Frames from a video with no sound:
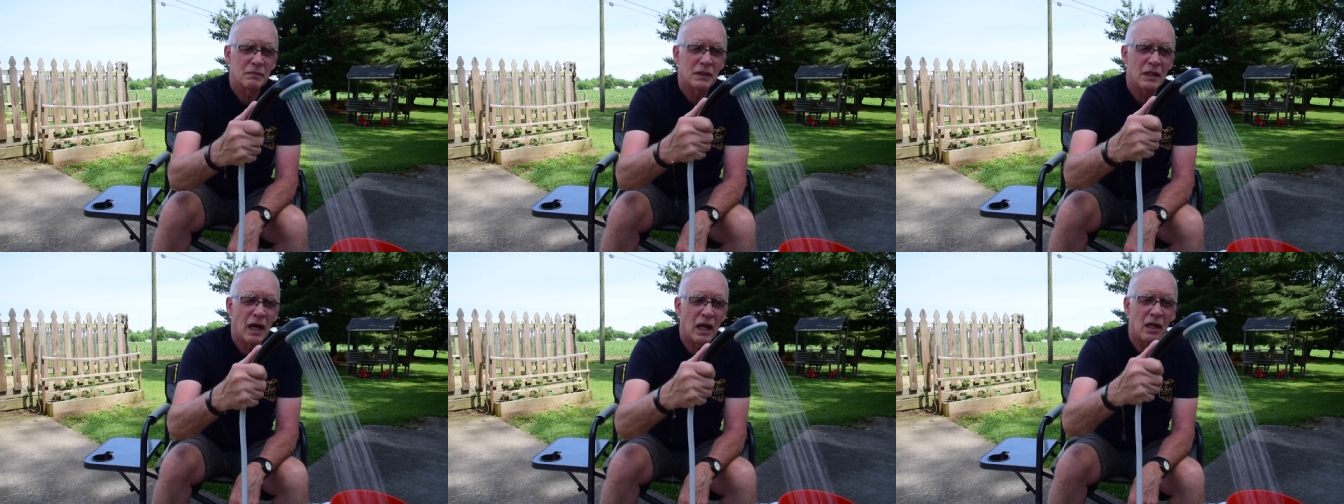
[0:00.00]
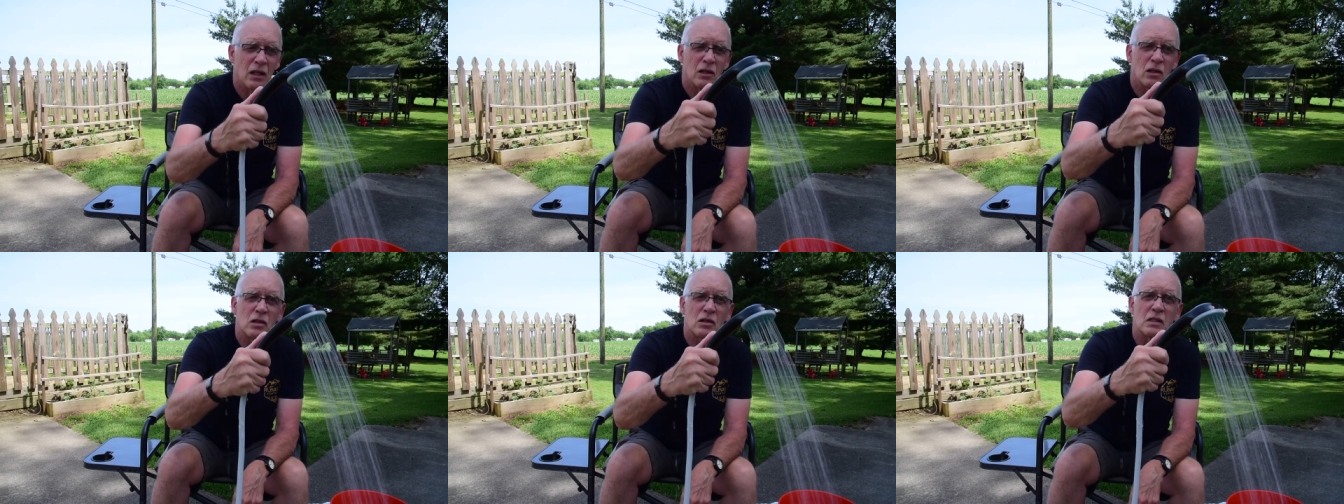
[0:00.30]
Kind
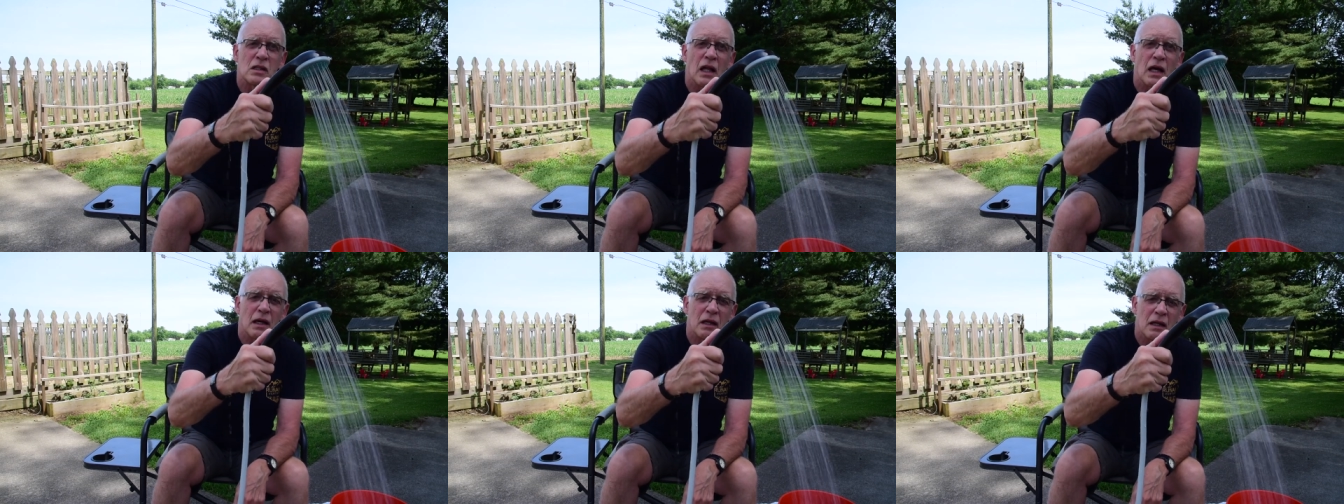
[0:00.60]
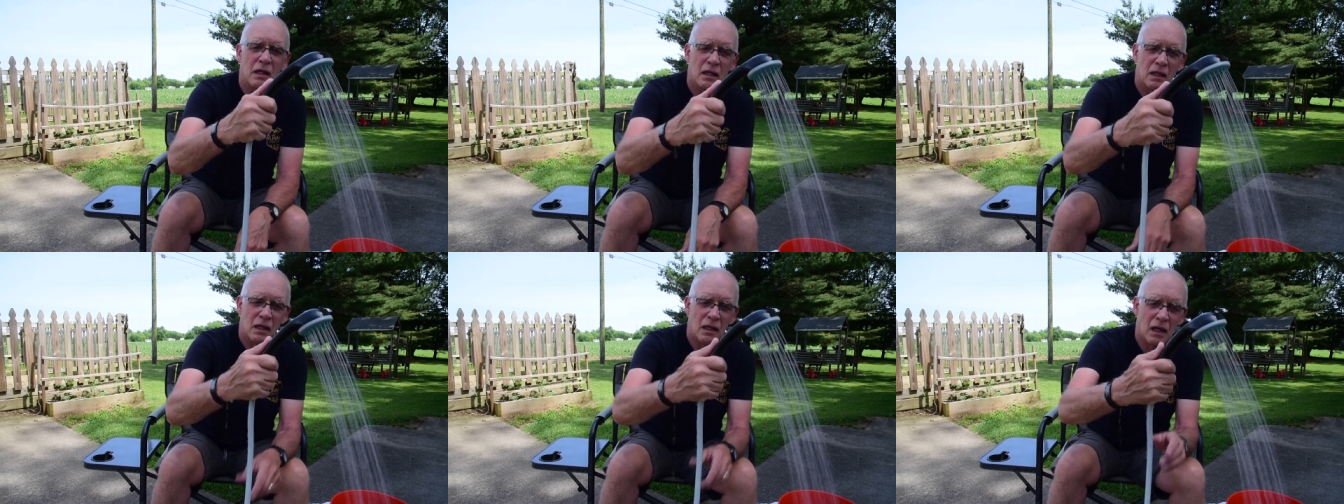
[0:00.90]
of looks
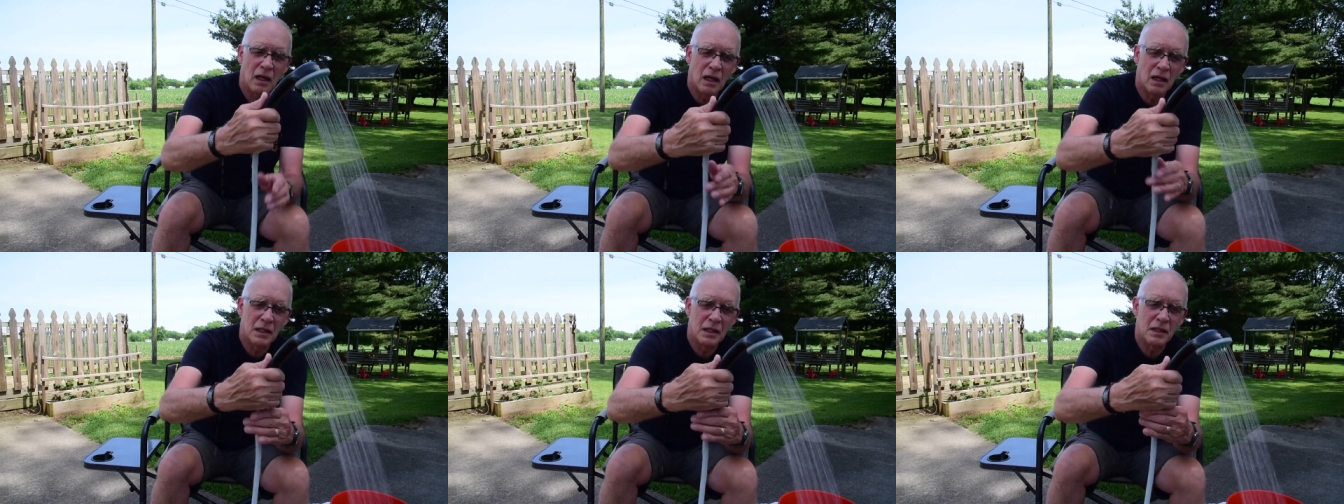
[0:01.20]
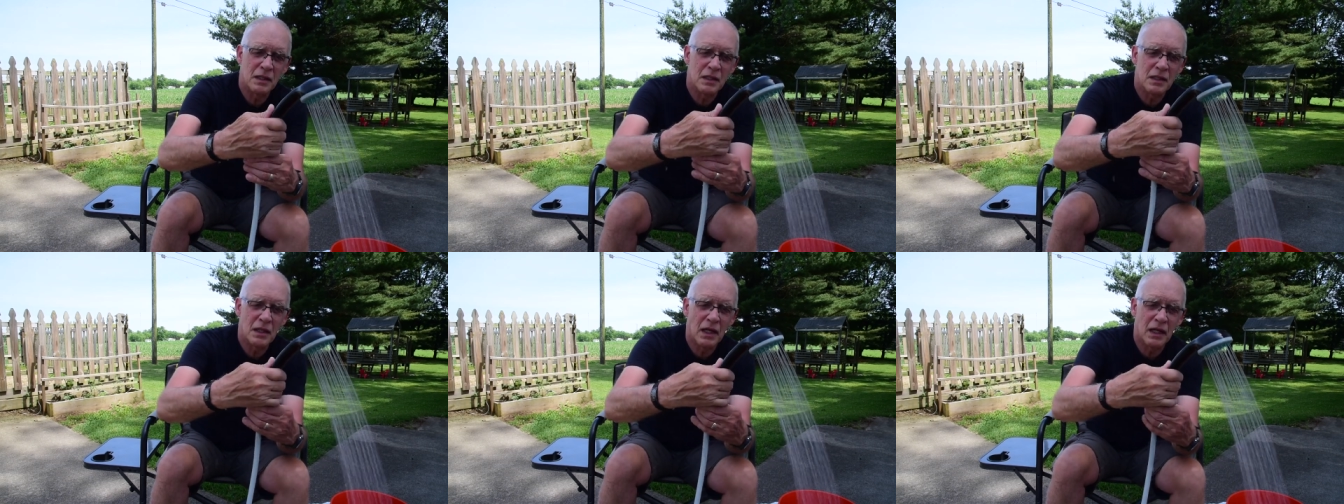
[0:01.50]
like uh, I
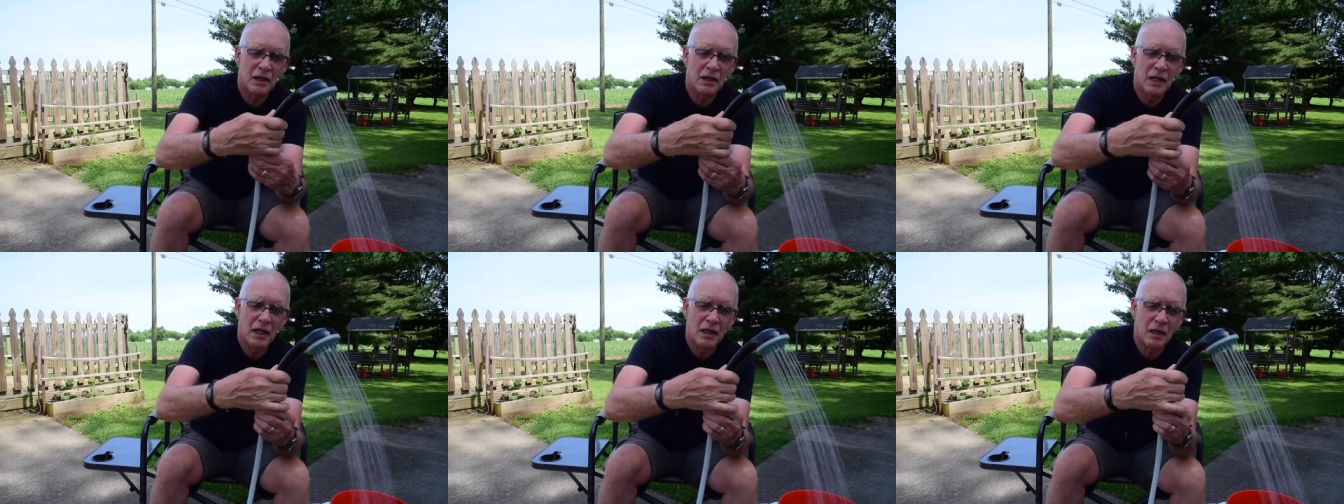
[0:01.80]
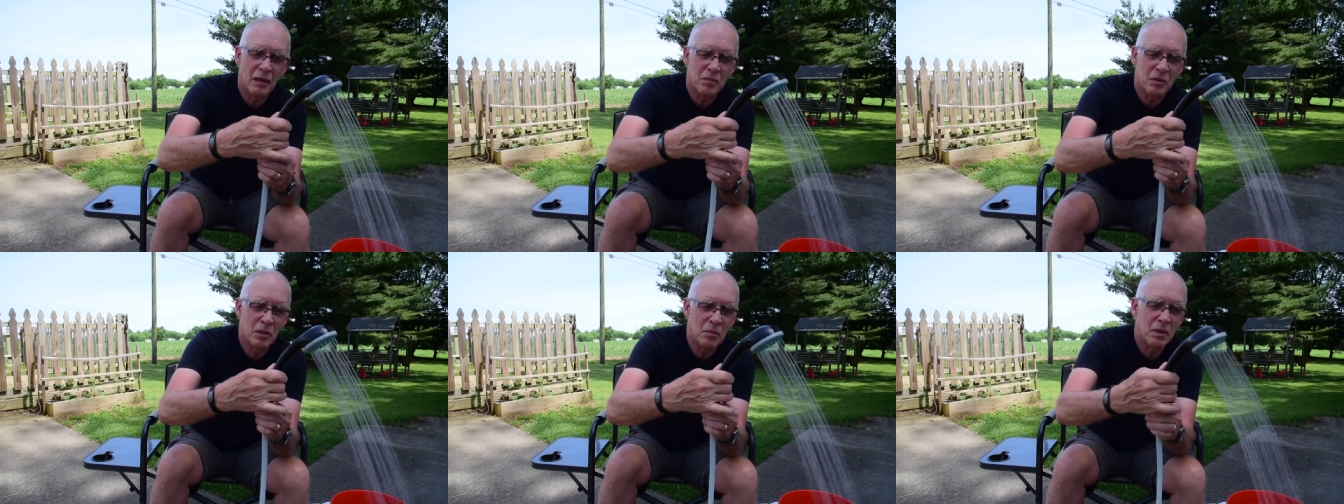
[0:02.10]
need to tighten that
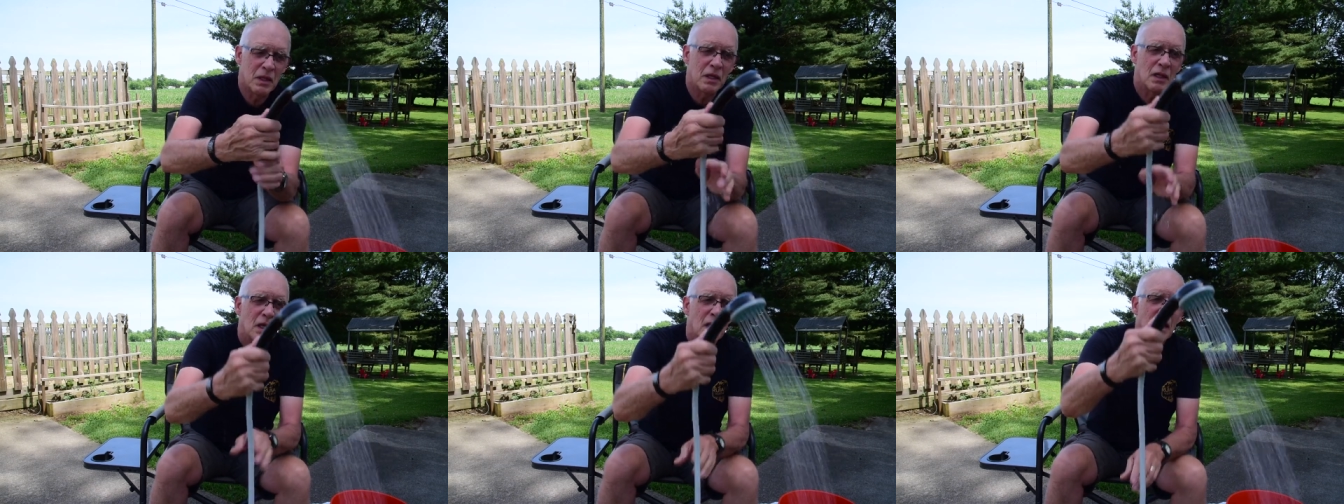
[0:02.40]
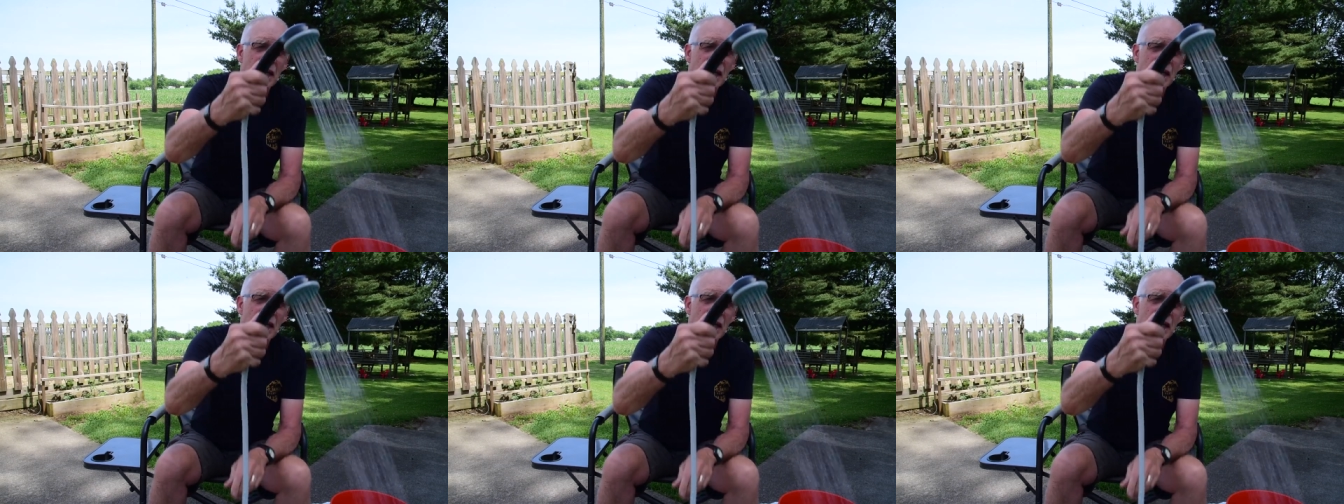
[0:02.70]
up a little bit.